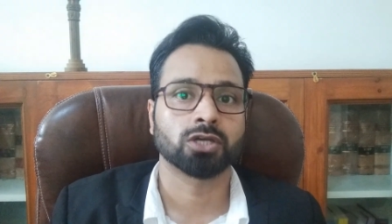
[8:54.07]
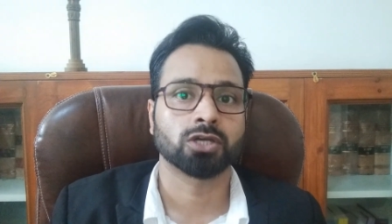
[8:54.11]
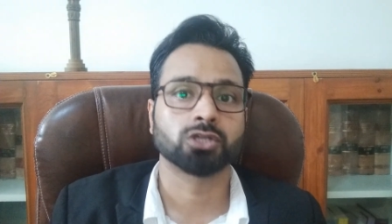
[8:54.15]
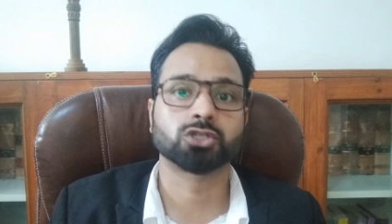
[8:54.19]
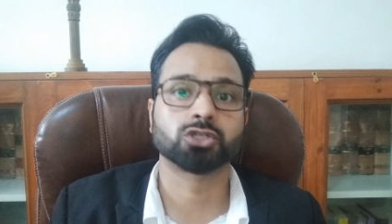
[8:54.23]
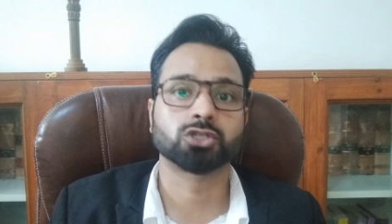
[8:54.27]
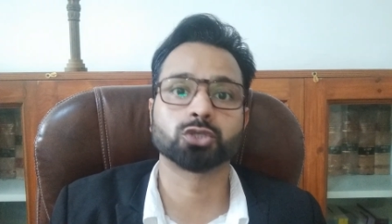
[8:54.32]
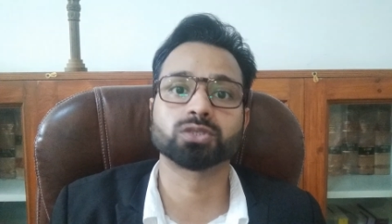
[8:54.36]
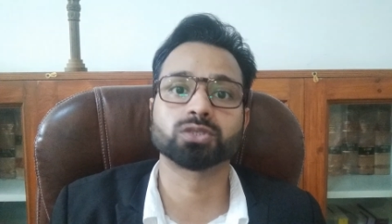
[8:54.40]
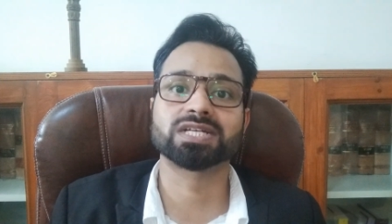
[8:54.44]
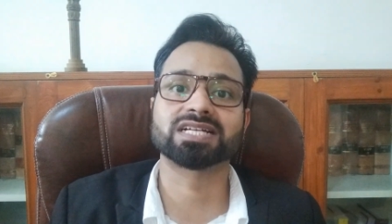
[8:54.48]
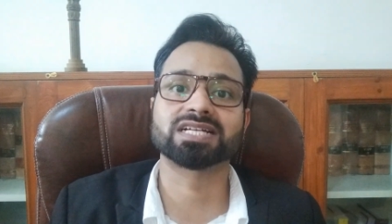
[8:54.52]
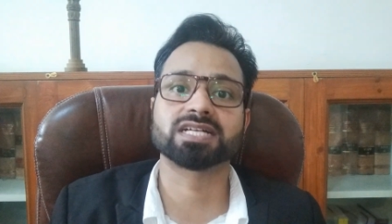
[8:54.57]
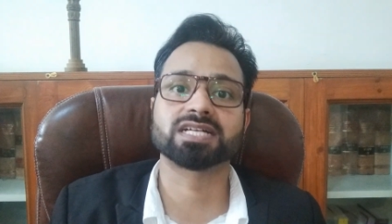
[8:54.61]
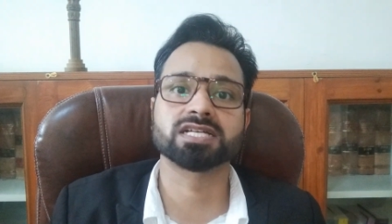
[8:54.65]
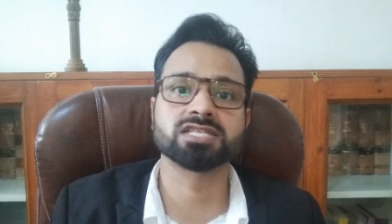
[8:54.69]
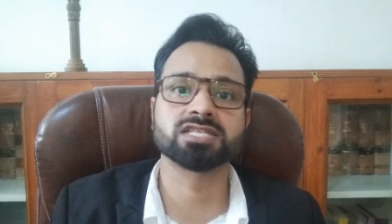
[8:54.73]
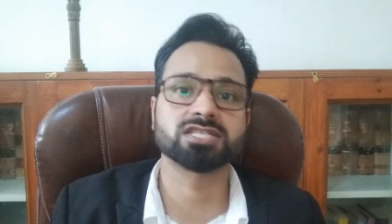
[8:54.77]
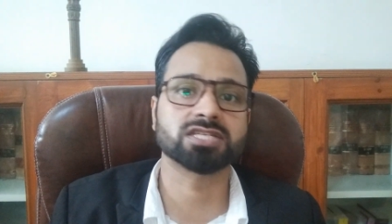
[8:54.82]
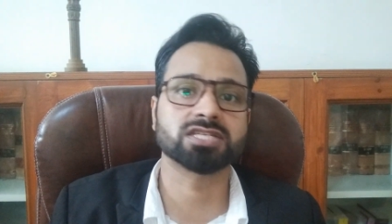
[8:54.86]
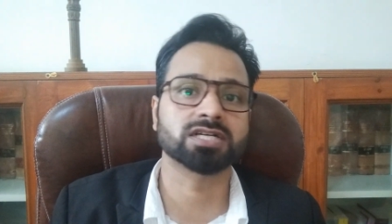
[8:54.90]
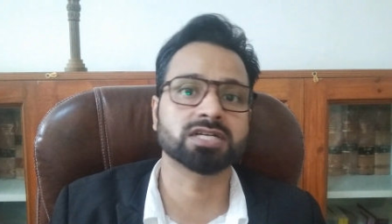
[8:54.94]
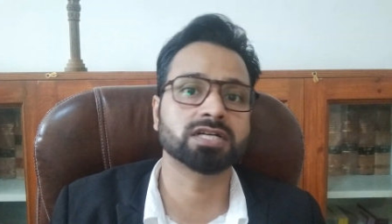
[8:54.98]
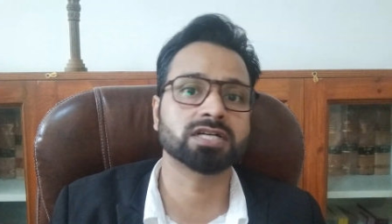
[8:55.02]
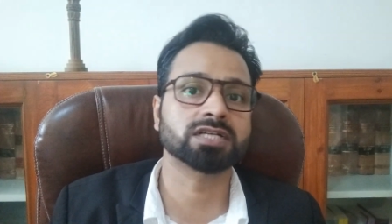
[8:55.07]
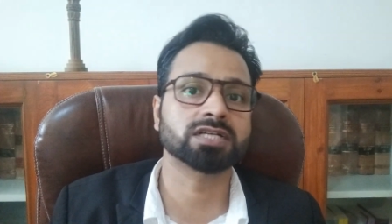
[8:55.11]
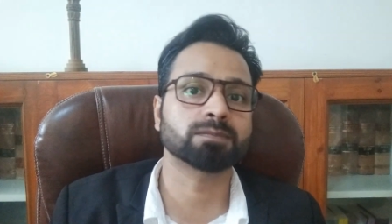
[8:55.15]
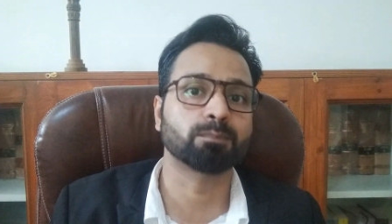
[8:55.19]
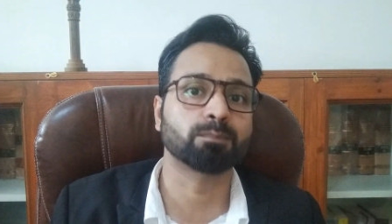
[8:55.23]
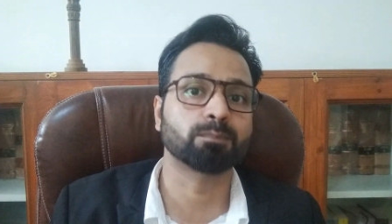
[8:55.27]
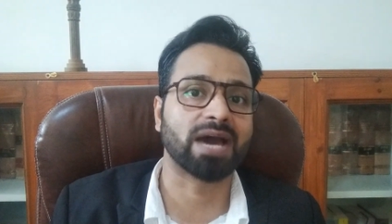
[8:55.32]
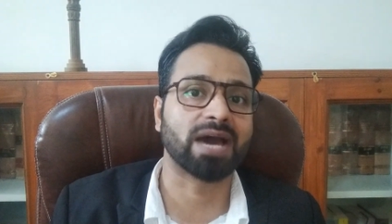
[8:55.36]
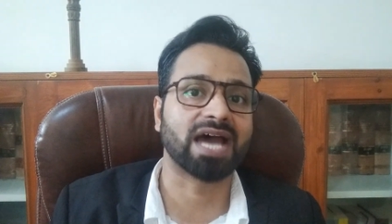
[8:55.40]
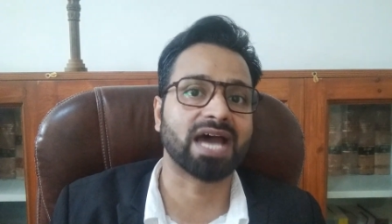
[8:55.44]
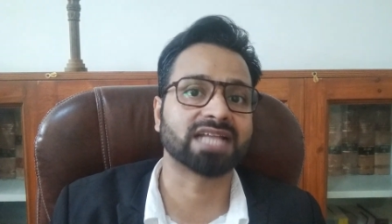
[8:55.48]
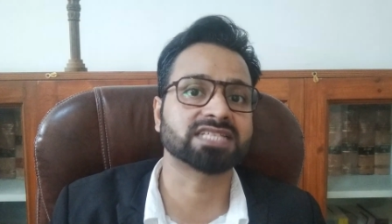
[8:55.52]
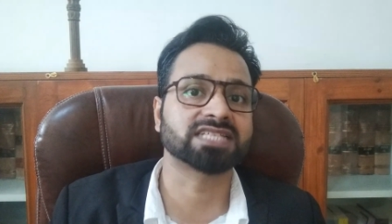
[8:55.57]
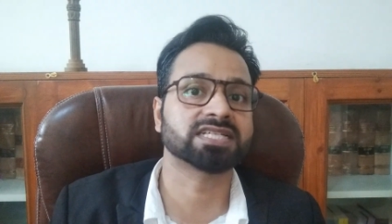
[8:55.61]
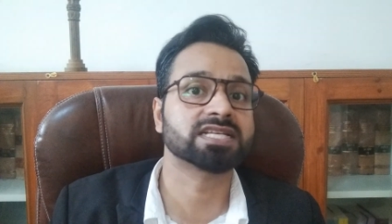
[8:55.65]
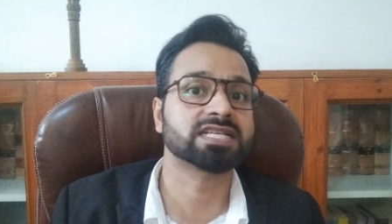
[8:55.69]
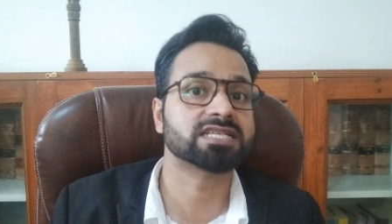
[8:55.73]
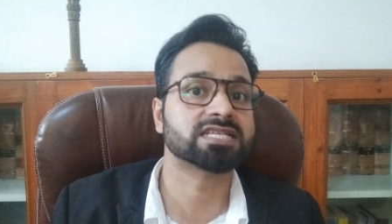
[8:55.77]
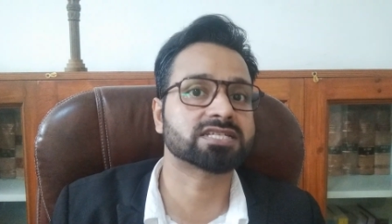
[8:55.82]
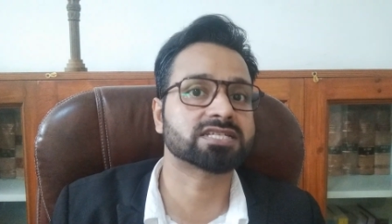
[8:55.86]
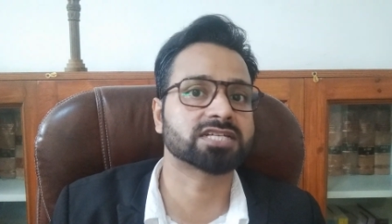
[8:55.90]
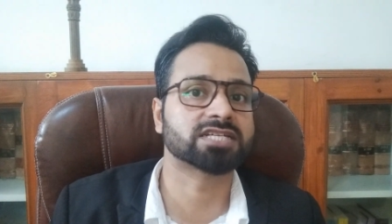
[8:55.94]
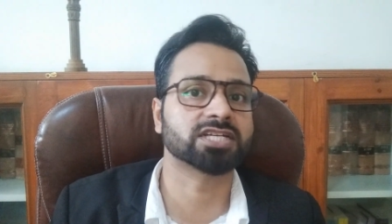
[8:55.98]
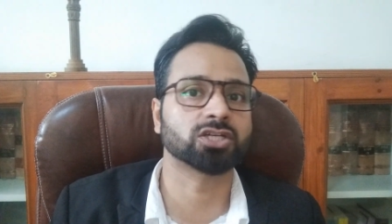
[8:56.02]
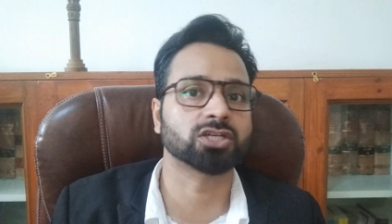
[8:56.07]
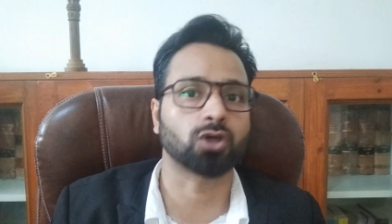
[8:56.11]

to the concerned marriage registry